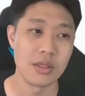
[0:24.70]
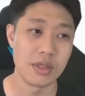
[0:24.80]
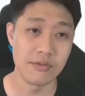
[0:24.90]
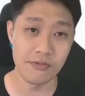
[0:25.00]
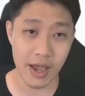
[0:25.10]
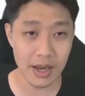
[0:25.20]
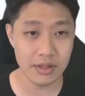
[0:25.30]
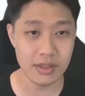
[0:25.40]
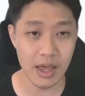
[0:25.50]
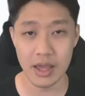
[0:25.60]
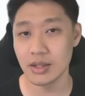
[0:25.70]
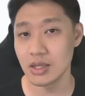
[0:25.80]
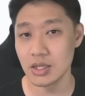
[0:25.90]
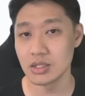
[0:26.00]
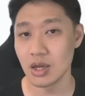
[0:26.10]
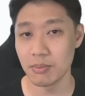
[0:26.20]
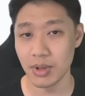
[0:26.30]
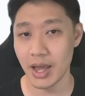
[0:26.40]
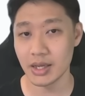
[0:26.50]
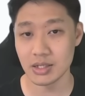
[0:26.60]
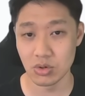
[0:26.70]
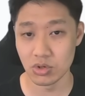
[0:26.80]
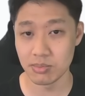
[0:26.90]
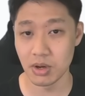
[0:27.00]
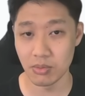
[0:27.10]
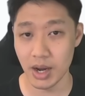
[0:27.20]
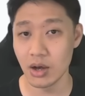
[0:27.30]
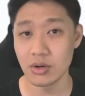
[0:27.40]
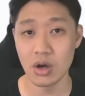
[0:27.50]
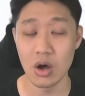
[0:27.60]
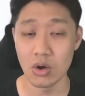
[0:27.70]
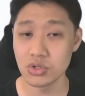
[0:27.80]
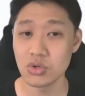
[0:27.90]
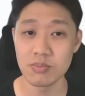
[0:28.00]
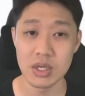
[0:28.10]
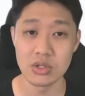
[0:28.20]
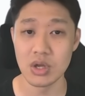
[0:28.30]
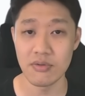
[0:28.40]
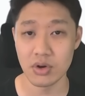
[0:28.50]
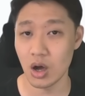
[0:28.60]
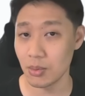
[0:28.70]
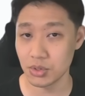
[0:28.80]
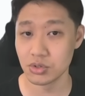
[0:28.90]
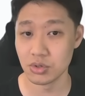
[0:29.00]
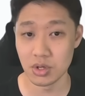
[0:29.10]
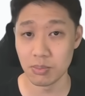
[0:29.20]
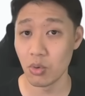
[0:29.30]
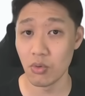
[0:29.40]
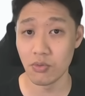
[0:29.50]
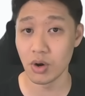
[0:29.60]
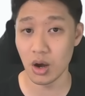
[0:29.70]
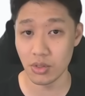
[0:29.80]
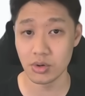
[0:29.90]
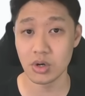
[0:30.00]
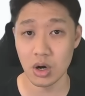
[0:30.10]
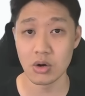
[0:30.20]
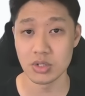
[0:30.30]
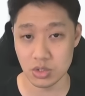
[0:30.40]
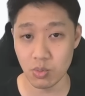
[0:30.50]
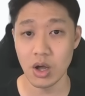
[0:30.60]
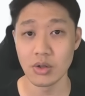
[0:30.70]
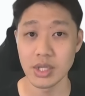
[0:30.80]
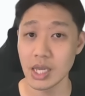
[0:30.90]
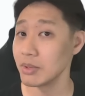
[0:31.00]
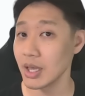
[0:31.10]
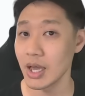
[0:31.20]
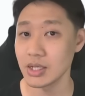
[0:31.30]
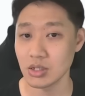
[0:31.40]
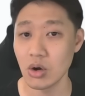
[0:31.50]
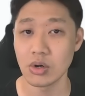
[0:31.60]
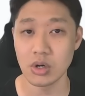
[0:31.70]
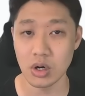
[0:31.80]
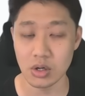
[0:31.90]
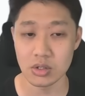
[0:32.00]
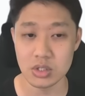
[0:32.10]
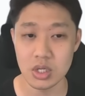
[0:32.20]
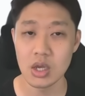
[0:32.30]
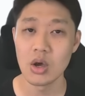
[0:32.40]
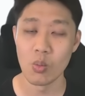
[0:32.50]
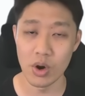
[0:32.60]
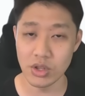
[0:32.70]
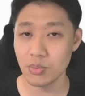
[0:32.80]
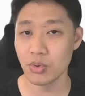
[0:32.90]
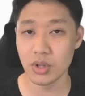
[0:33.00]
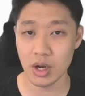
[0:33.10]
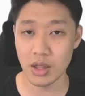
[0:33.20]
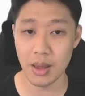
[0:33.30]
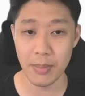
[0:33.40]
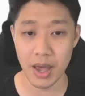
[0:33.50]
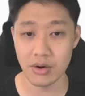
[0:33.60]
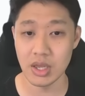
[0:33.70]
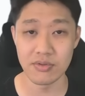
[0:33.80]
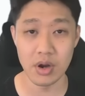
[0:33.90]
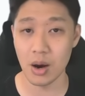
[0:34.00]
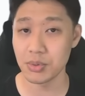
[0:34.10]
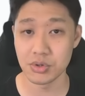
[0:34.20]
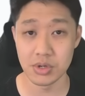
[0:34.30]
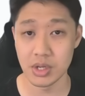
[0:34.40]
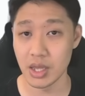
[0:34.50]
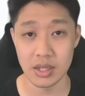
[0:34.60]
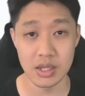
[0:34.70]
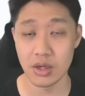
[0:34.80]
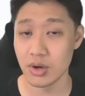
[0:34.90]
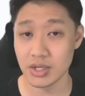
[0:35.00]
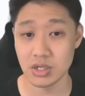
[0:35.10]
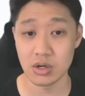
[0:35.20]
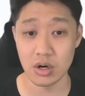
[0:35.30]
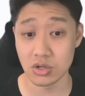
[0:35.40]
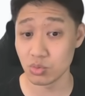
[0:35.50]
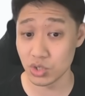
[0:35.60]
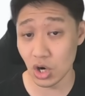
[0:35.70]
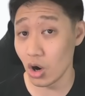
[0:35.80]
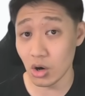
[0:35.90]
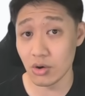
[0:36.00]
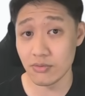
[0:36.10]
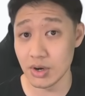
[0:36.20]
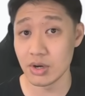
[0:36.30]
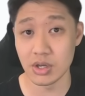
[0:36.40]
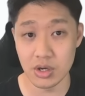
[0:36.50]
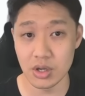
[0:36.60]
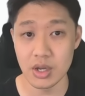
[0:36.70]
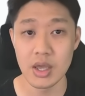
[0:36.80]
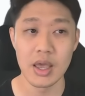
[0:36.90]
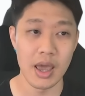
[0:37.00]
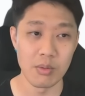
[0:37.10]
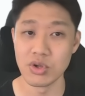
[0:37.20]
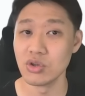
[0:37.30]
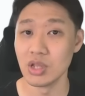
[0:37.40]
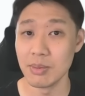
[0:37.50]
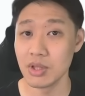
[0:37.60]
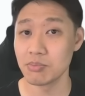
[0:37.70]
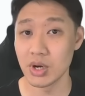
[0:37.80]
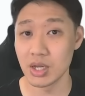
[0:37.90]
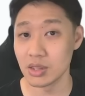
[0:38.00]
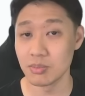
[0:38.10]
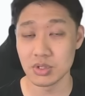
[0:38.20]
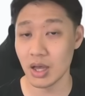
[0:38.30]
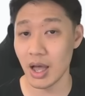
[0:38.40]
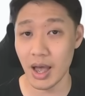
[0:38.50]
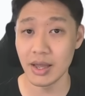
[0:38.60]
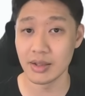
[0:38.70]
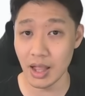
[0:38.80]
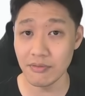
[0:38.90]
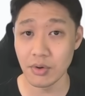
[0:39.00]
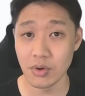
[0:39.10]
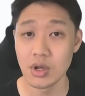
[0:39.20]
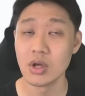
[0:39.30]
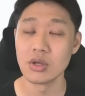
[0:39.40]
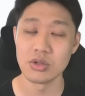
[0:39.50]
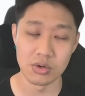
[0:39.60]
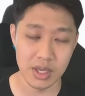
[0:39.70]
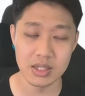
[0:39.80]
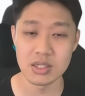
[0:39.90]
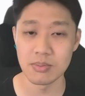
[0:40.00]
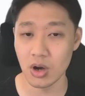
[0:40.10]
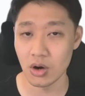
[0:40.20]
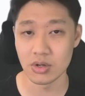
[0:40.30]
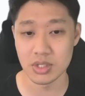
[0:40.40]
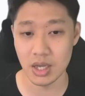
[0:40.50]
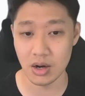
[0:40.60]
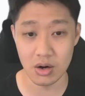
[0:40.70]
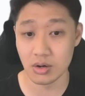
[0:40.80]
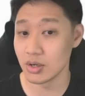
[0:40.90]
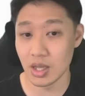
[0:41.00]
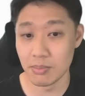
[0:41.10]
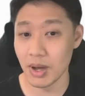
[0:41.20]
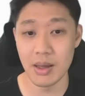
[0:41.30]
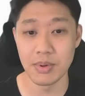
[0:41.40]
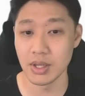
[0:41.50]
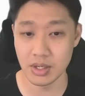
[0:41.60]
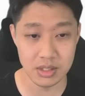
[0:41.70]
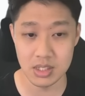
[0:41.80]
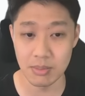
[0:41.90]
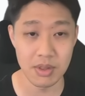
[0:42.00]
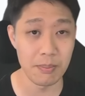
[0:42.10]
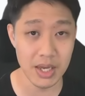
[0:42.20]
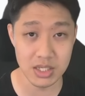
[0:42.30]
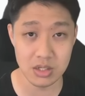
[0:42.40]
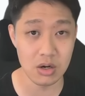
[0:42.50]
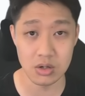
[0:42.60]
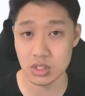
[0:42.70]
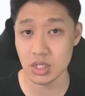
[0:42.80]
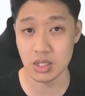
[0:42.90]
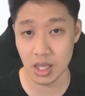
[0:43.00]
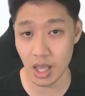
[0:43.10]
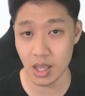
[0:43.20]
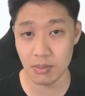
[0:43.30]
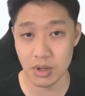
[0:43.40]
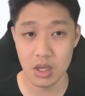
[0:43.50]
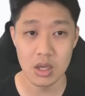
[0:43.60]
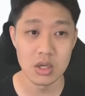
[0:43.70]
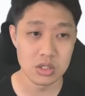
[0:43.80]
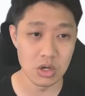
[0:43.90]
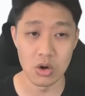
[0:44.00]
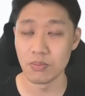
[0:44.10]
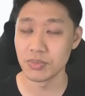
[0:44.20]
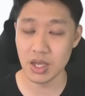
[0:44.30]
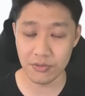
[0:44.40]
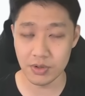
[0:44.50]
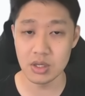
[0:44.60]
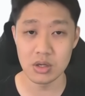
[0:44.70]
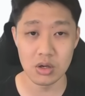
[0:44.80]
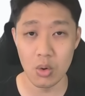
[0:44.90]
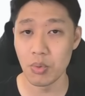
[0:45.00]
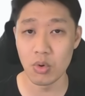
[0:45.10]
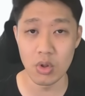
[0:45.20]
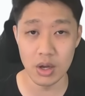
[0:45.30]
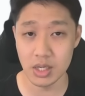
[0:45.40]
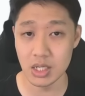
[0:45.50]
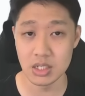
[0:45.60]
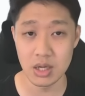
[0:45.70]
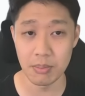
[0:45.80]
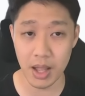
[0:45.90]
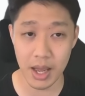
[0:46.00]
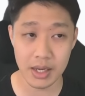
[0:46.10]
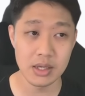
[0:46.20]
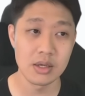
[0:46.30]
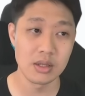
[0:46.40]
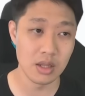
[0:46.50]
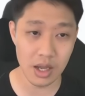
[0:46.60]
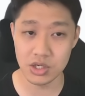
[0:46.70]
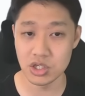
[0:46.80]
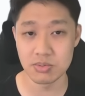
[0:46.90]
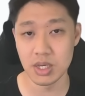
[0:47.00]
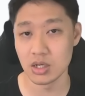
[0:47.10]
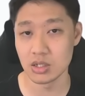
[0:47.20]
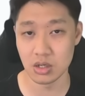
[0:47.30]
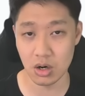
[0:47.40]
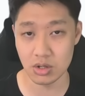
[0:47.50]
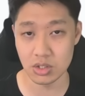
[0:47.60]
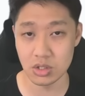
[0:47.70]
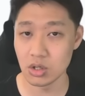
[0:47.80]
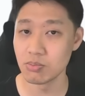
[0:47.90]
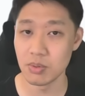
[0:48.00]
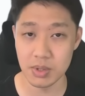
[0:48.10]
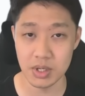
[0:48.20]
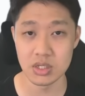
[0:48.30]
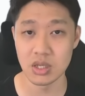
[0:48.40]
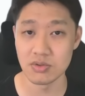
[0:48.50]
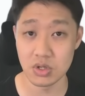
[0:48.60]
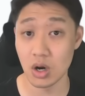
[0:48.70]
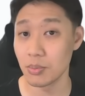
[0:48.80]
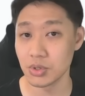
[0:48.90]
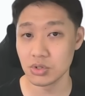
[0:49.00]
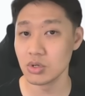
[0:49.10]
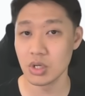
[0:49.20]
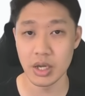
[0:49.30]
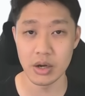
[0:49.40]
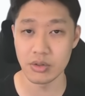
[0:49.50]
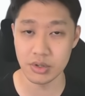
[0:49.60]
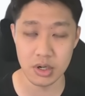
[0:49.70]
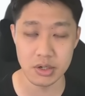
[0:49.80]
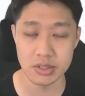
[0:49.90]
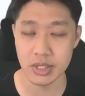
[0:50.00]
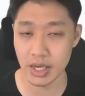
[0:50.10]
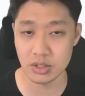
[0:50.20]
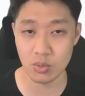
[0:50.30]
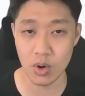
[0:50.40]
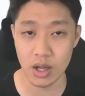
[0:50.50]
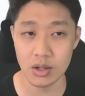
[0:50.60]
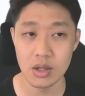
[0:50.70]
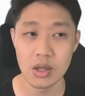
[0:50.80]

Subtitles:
the fact that Kitasan Black is going to be around also means you have an opportunity to pull for other cards as well, namely SR cards. When you're pulling on that banner, you have an opportunity to get the other SR cards, which are very good, and when you limit break them to a high level, you'll get some cards that are, in my opinion, some of the best cards in the game. So definitely go pull on Kitasan Black, not just because the card is good, but because it gives you an opportunity to get other cards as well.